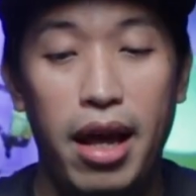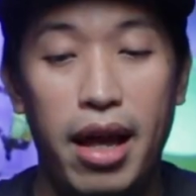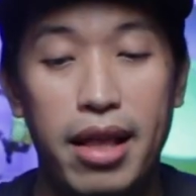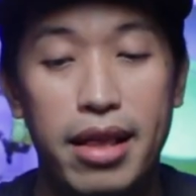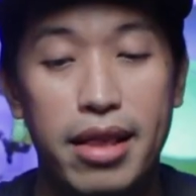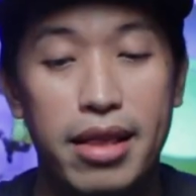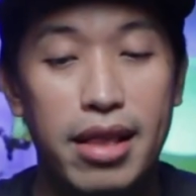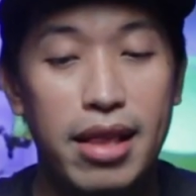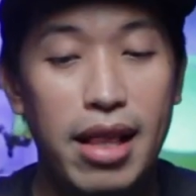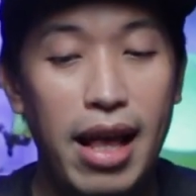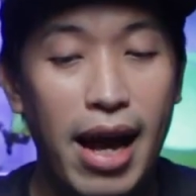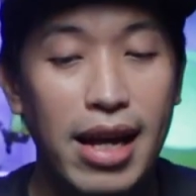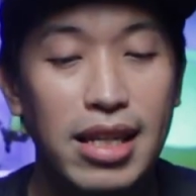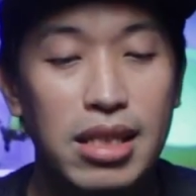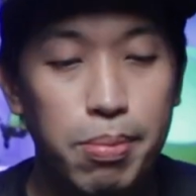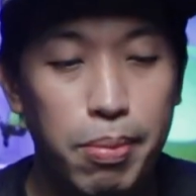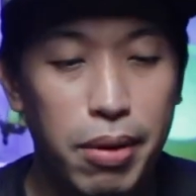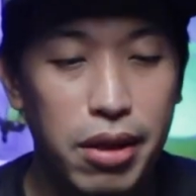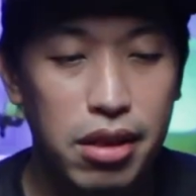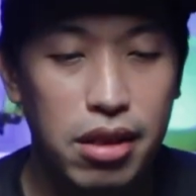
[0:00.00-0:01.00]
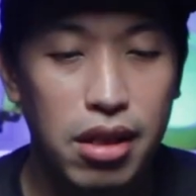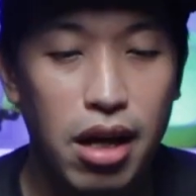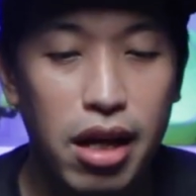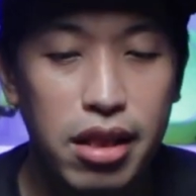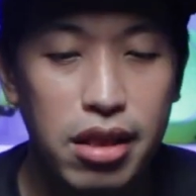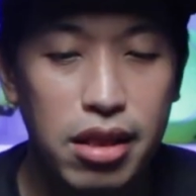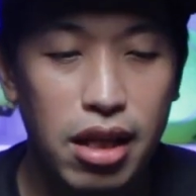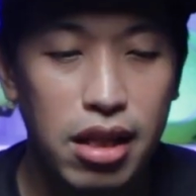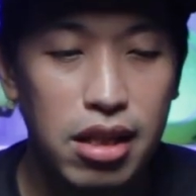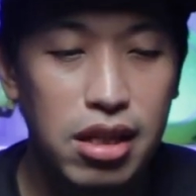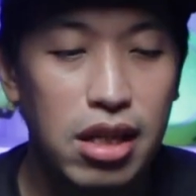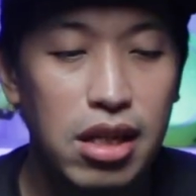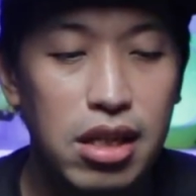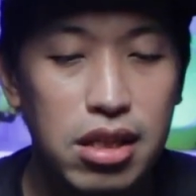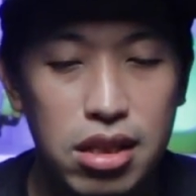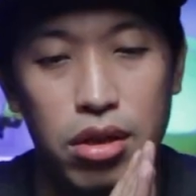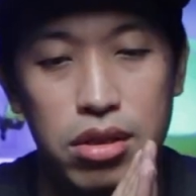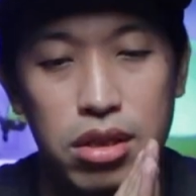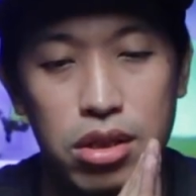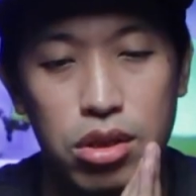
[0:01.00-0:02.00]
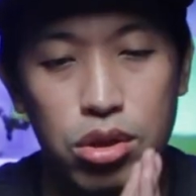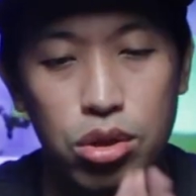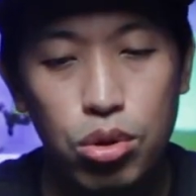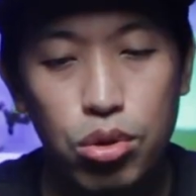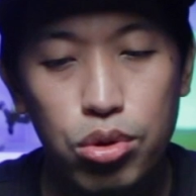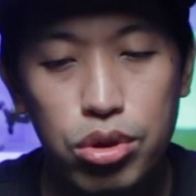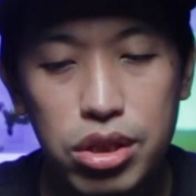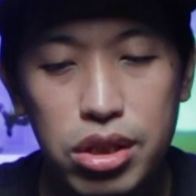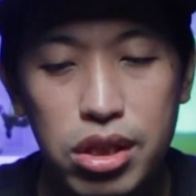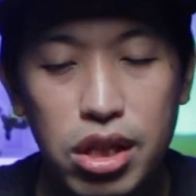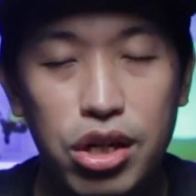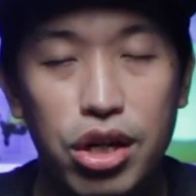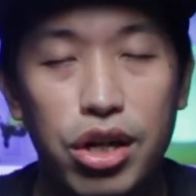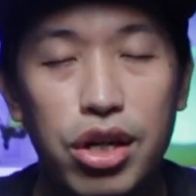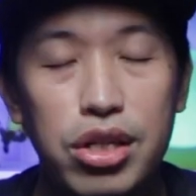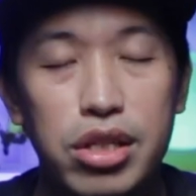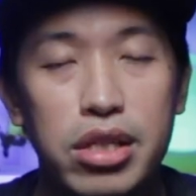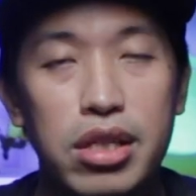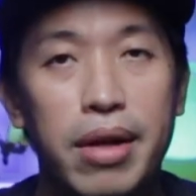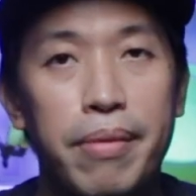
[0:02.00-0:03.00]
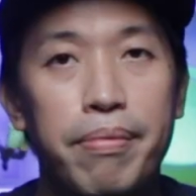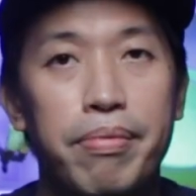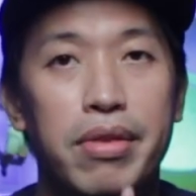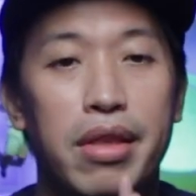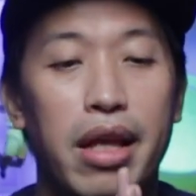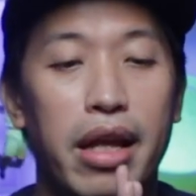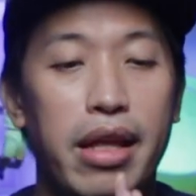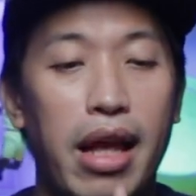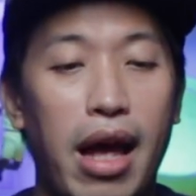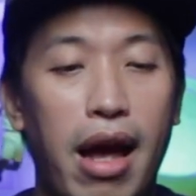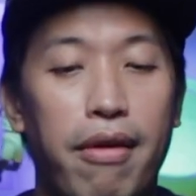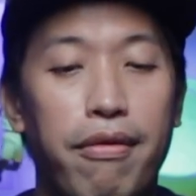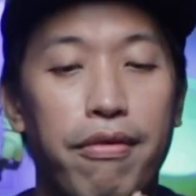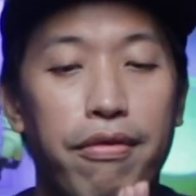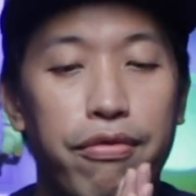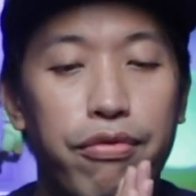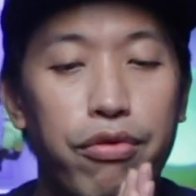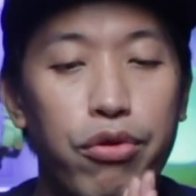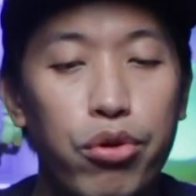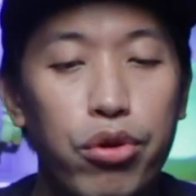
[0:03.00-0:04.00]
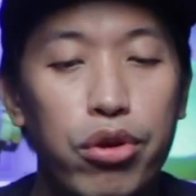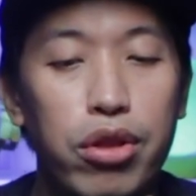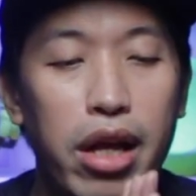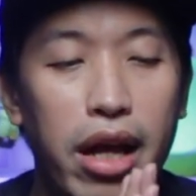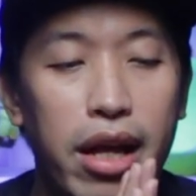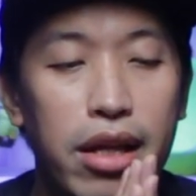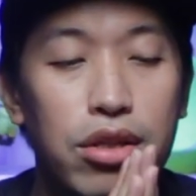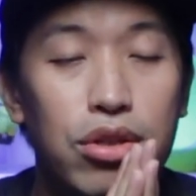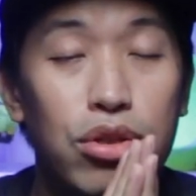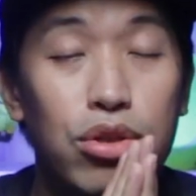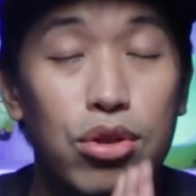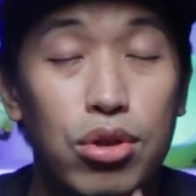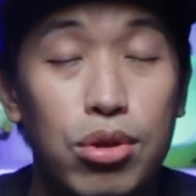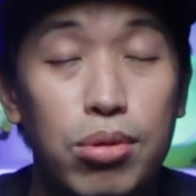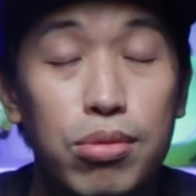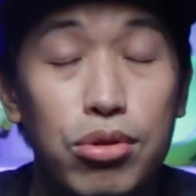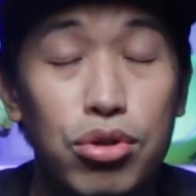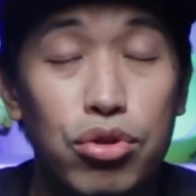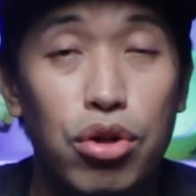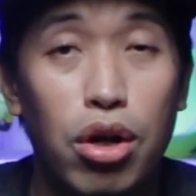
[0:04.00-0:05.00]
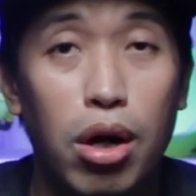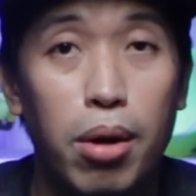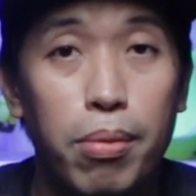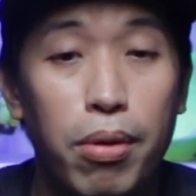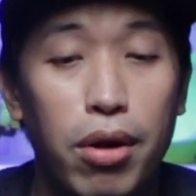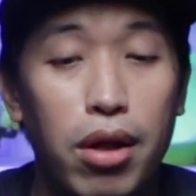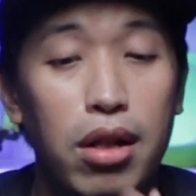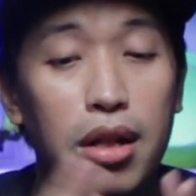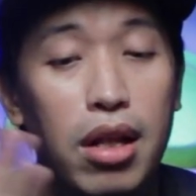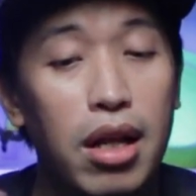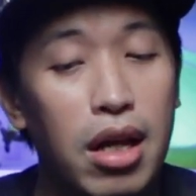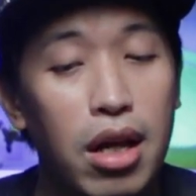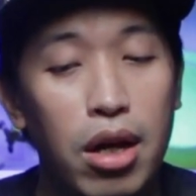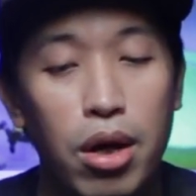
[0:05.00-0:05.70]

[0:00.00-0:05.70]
And last but not the least, there's two sneakers that have full length Zoom Strobel,